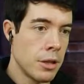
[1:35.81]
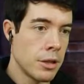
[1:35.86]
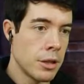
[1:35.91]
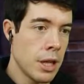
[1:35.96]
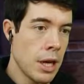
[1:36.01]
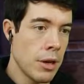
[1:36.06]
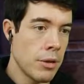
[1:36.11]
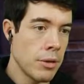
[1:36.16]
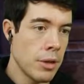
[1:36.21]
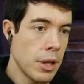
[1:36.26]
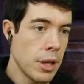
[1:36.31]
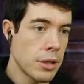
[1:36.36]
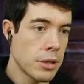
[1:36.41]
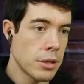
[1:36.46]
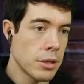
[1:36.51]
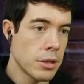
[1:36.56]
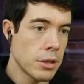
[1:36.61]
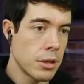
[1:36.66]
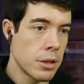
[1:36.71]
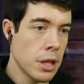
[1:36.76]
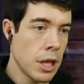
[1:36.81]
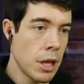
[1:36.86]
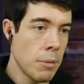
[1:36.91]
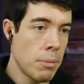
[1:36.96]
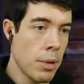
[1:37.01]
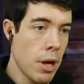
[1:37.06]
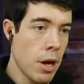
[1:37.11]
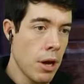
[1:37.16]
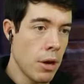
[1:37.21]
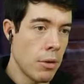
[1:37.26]
Now this. Can
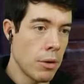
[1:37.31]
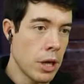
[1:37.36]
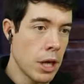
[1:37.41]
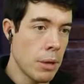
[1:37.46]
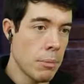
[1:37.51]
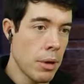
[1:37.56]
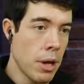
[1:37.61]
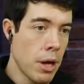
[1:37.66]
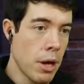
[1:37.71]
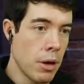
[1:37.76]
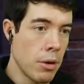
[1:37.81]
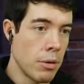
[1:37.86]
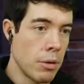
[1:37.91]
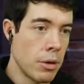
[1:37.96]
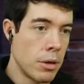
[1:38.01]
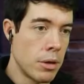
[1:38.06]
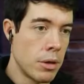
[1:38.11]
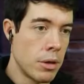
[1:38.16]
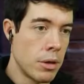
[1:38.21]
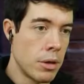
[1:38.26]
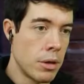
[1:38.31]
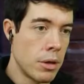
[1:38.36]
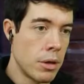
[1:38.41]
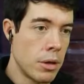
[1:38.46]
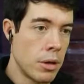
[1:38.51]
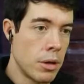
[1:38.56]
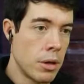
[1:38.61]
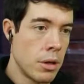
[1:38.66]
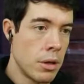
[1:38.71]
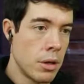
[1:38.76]
I blow? Can I blow?
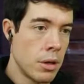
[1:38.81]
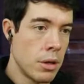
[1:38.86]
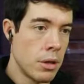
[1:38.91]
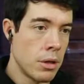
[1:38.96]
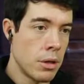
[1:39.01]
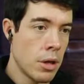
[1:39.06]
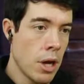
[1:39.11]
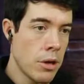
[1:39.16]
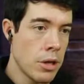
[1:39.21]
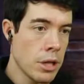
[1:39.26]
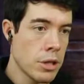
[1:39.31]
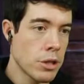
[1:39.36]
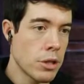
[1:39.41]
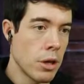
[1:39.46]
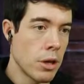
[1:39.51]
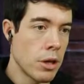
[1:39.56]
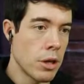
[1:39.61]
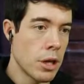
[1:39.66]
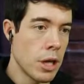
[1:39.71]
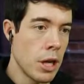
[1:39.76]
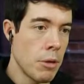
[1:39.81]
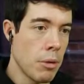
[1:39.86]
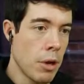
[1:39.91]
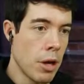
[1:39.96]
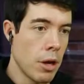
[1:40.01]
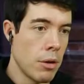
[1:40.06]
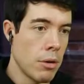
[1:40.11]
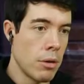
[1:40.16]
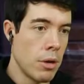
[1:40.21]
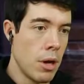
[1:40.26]
Oh, that sucked. Can I
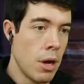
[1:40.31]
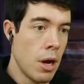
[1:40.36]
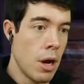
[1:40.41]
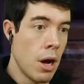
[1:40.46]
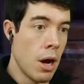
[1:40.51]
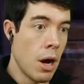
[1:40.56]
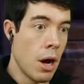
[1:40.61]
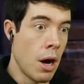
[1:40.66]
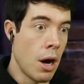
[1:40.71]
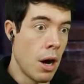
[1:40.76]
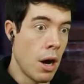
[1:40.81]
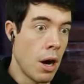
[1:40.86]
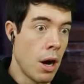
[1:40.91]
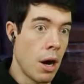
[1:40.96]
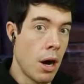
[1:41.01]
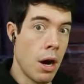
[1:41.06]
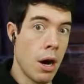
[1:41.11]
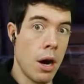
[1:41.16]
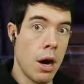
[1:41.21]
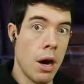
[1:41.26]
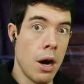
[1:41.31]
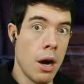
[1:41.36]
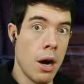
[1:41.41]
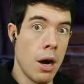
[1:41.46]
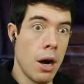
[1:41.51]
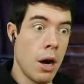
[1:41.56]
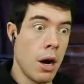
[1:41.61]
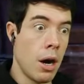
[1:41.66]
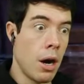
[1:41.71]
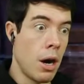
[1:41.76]
blow?
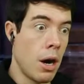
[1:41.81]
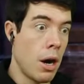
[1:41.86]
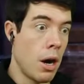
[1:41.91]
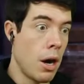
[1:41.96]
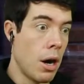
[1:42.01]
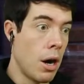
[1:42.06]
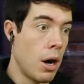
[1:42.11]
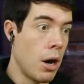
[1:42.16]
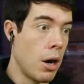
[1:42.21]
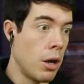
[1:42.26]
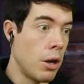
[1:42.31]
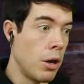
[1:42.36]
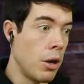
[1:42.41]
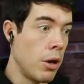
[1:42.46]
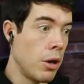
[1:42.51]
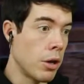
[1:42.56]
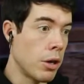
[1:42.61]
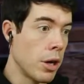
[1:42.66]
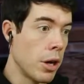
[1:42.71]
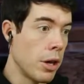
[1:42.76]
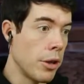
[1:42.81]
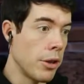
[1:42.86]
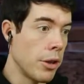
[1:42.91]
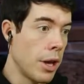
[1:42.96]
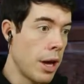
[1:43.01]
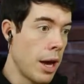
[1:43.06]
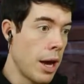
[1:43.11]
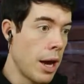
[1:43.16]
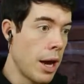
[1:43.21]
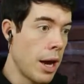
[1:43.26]
Ah, oh, look at
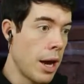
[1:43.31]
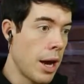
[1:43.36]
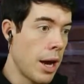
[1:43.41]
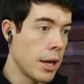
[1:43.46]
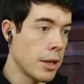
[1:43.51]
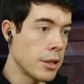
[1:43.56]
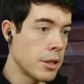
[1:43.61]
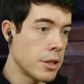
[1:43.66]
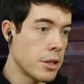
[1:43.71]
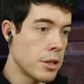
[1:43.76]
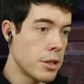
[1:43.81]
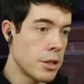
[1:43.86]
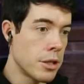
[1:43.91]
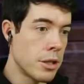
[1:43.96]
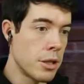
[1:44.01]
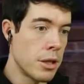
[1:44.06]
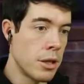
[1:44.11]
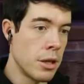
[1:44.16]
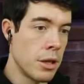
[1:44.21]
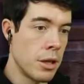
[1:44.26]
that.